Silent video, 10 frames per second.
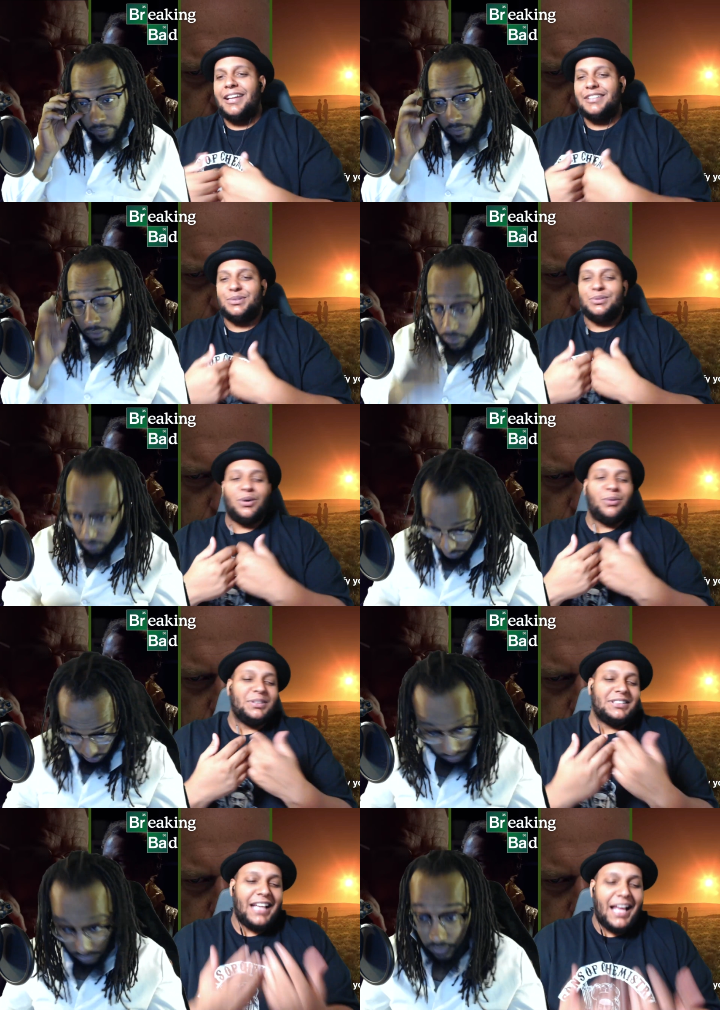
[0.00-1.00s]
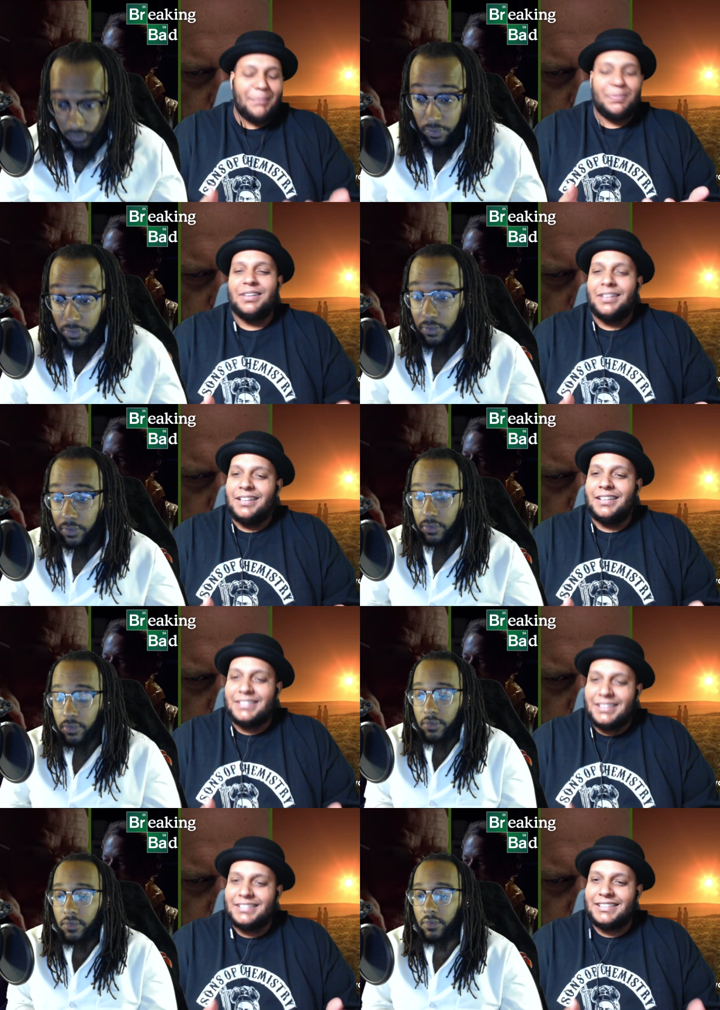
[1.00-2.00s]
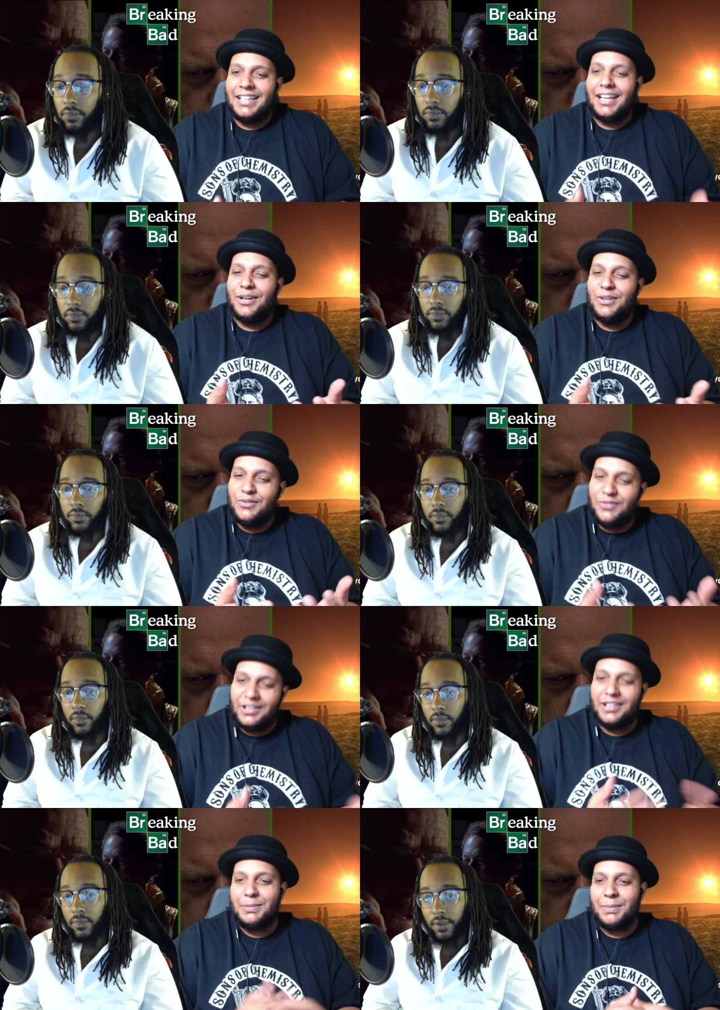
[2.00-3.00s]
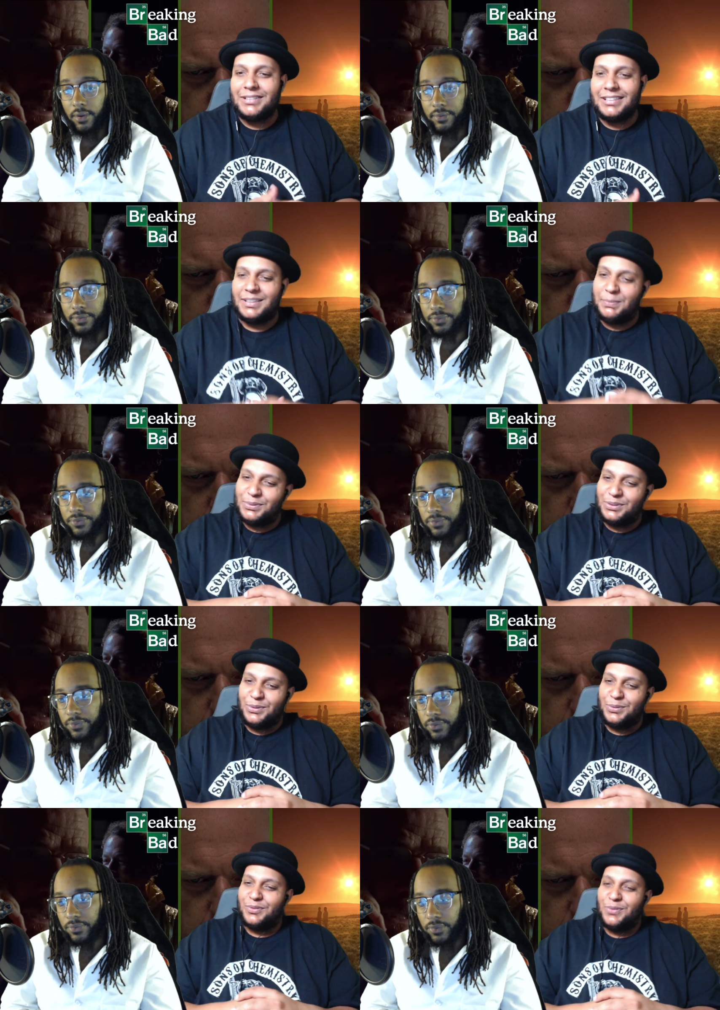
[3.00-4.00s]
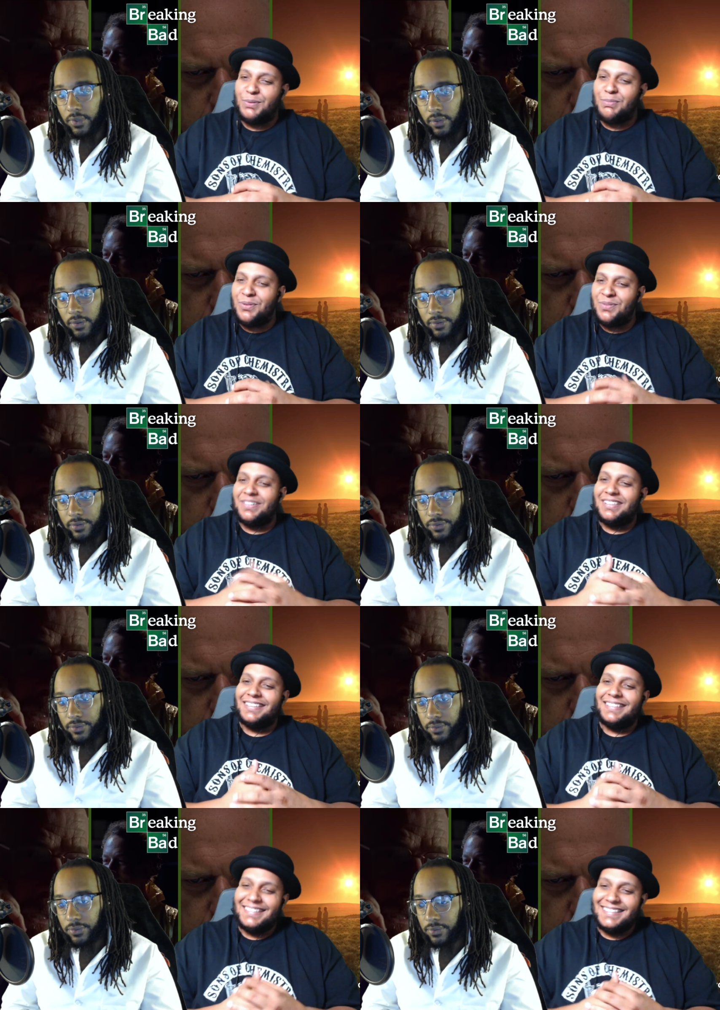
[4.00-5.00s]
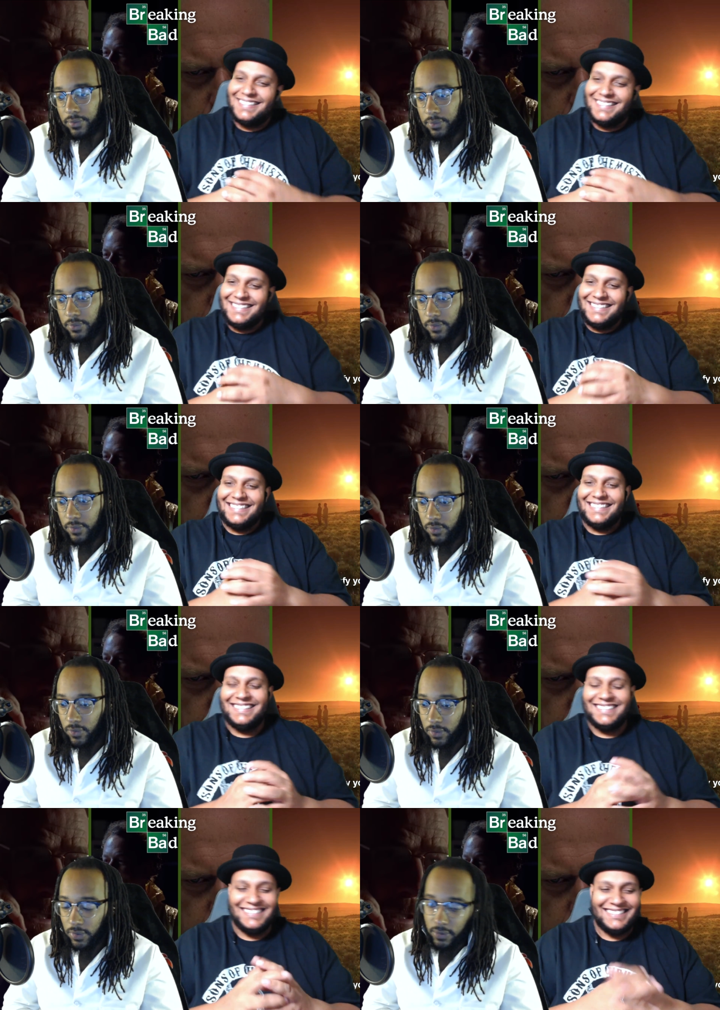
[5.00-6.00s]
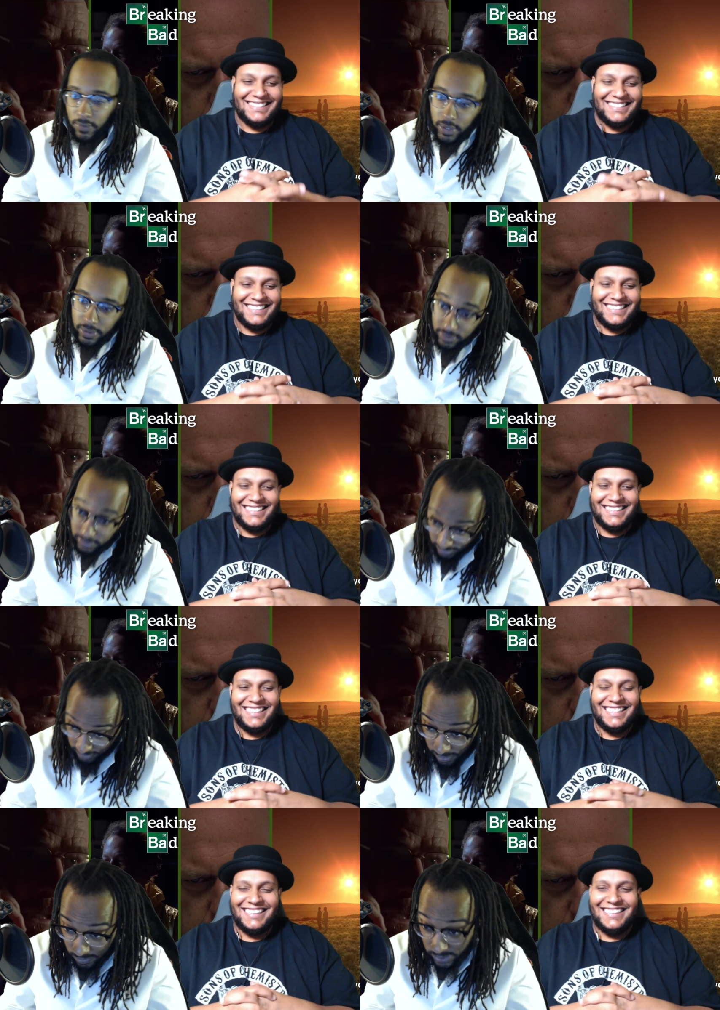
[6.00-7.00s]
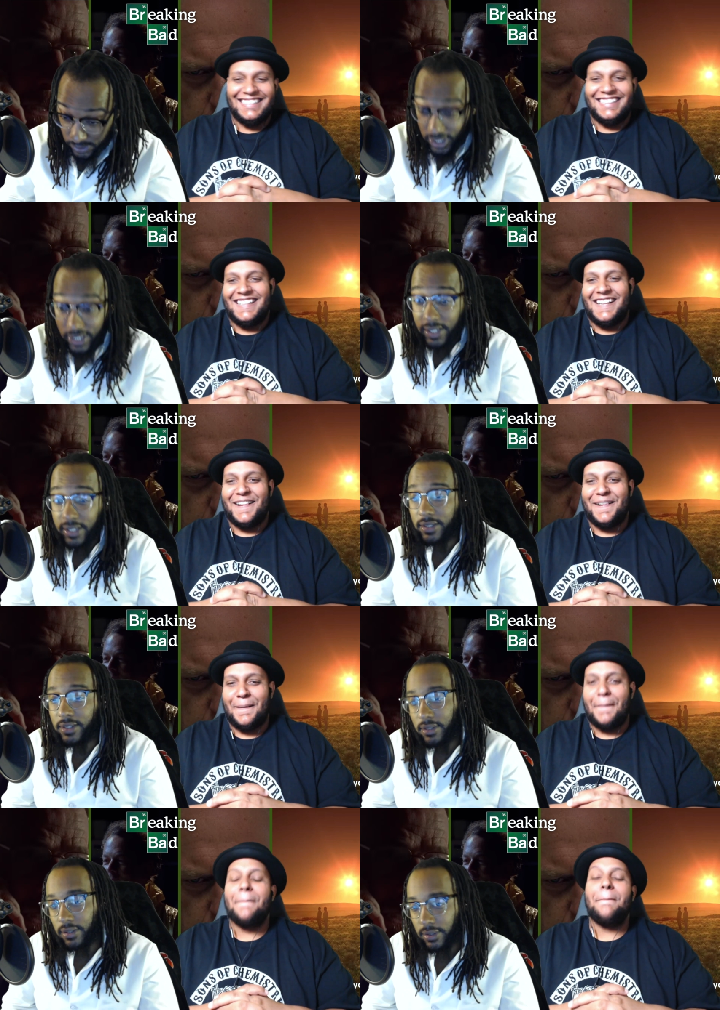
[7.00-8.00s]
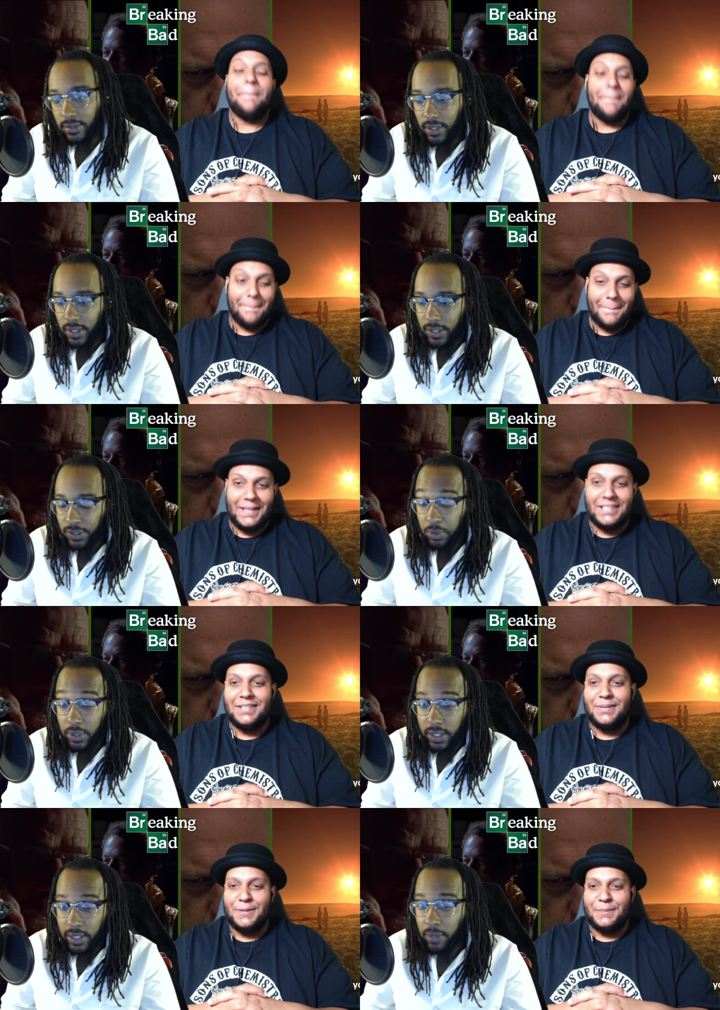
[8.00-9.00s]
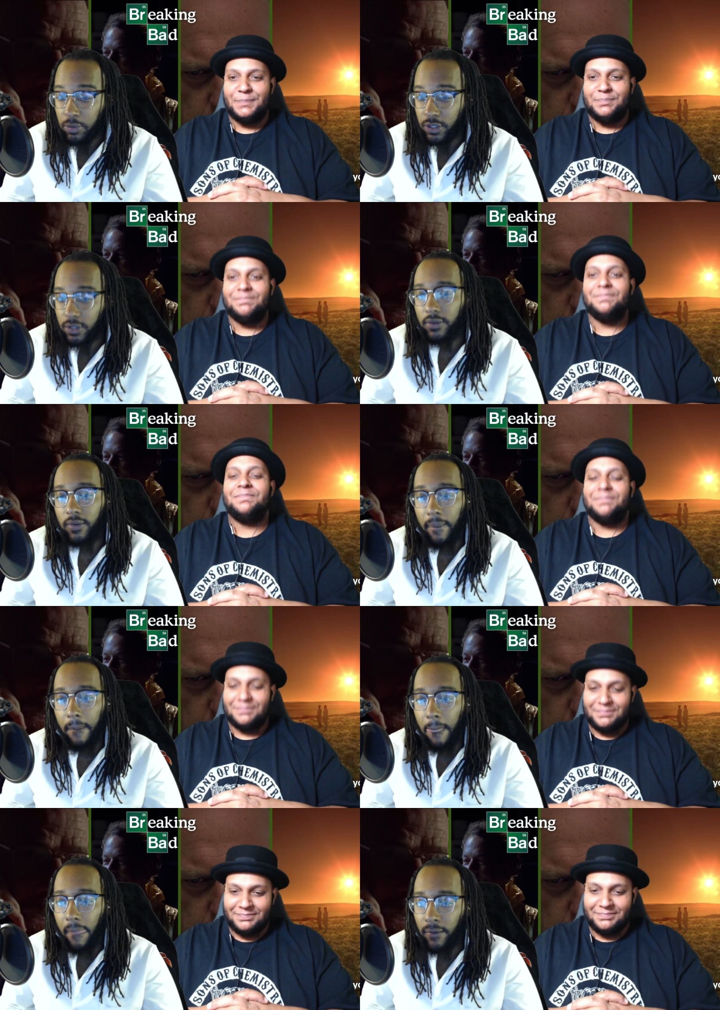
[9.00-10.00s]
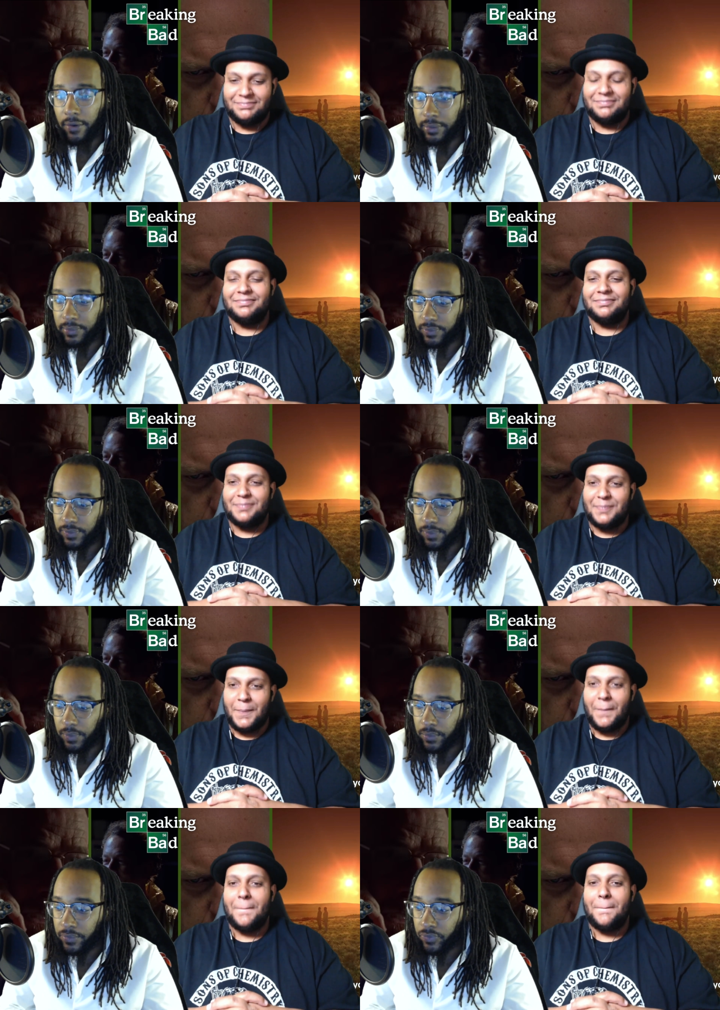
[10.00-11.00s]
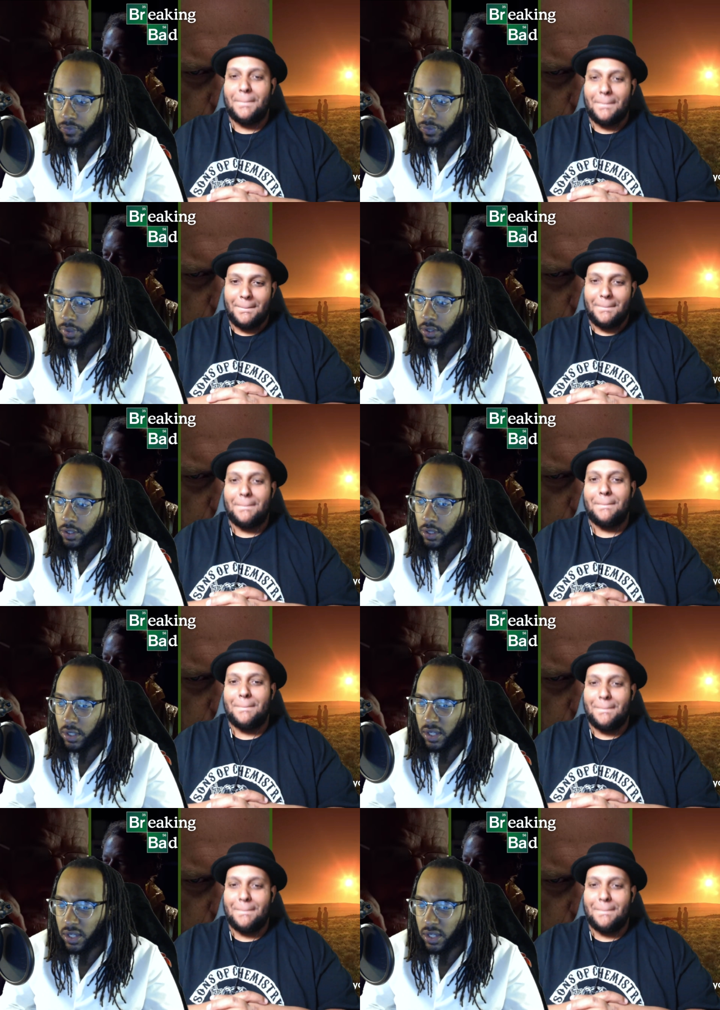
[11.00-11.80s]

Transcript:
Speaker 1: that you know what's happened under the sunset, how are you feeling about this episode, Formo?
Speaker 2: Well, I will say this: it's a pretty good it. episode. Mm-hmm. Um, mm. It